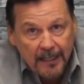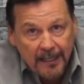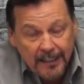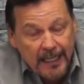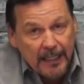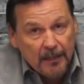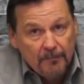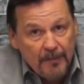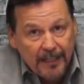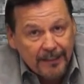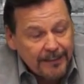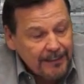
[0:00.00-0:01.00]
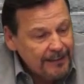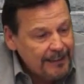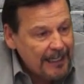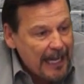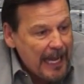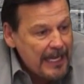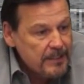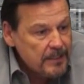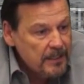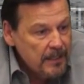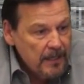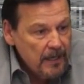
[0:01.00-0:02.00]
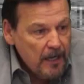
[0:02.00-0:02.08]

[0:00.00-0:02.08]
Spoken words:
You gotta admit, the guy's